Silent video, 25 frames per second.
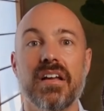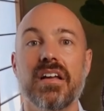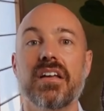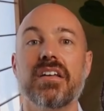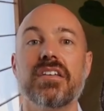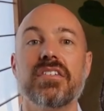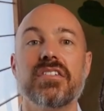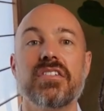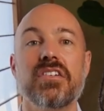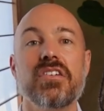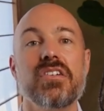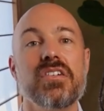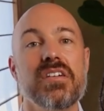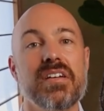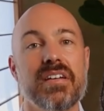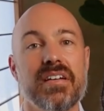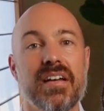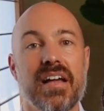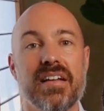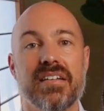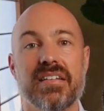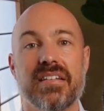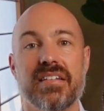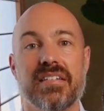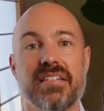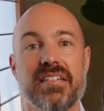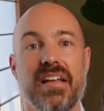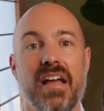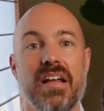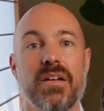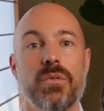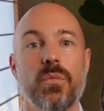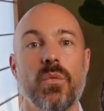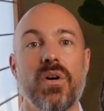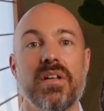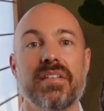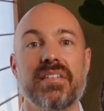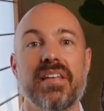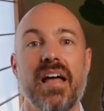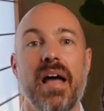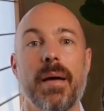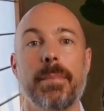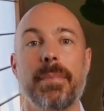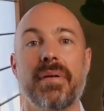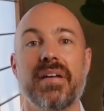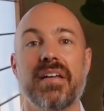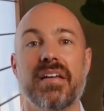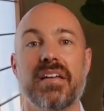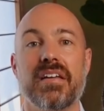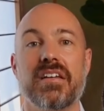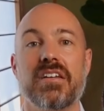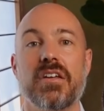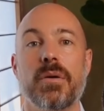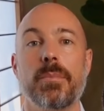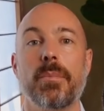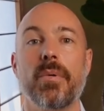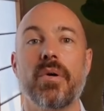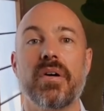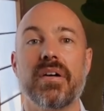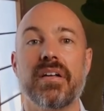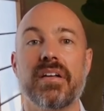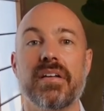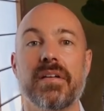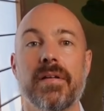so you can understand what's happening in your body.